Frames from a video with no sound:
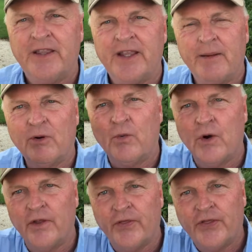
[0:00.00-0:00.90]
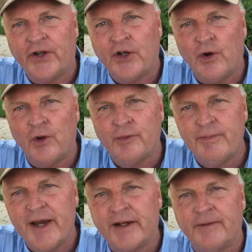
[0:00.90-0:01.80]
Number one, the gold
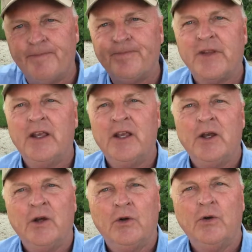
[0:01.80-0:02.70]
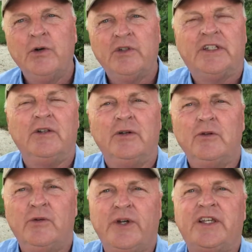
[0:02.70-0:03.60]
medal. Who do,
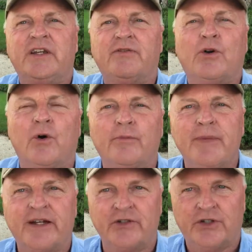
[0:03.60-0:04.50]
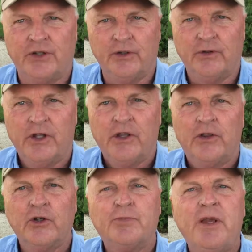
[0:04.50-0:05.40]
who do we give gold medals to?
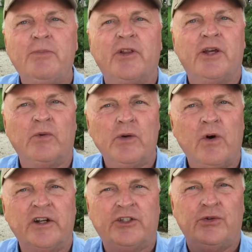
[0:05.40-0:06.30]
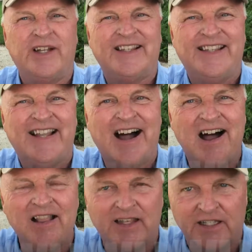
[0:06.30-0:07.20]
those people that we want to
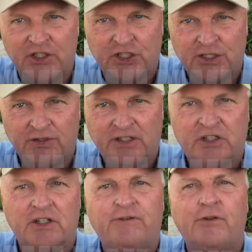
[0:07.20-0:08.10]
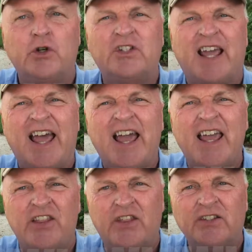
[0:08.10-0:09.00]
acknowledge. This is the first
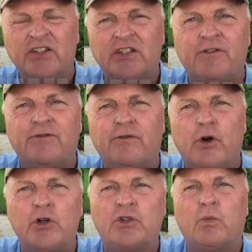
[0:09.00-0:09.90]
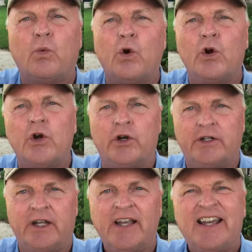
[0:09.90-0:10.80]
A, this is the first
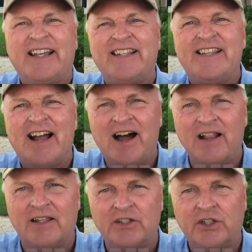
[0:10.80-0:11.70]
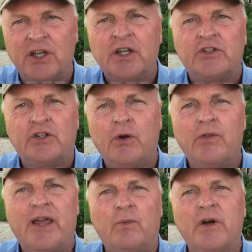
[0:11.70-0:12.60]
word, acknowledge. So
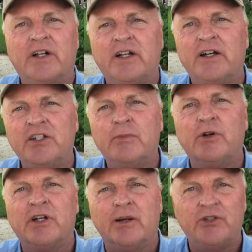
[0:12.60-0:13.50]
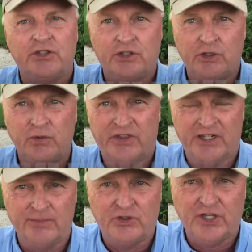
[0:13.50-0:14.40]
that when a customer comes at you with
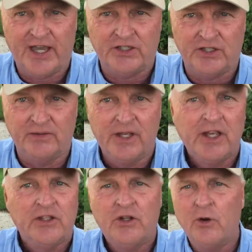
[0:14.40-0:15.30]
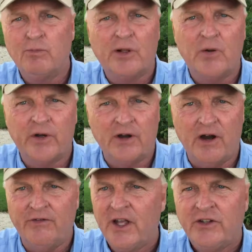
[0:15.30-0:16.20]
an objection, don't blow it
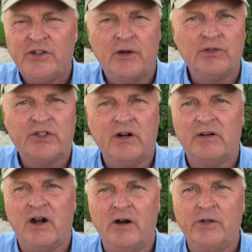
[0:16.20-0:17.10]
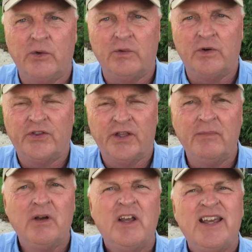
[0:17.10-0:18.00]
off, don't start arguing with
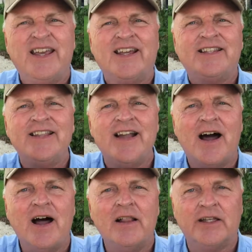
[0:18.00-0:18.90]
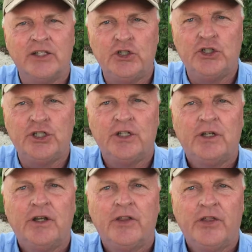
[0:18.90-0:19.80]
them, acknowledge
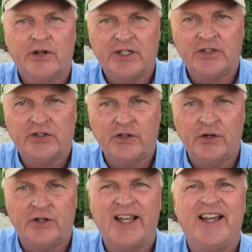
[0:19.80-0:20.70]
their concern,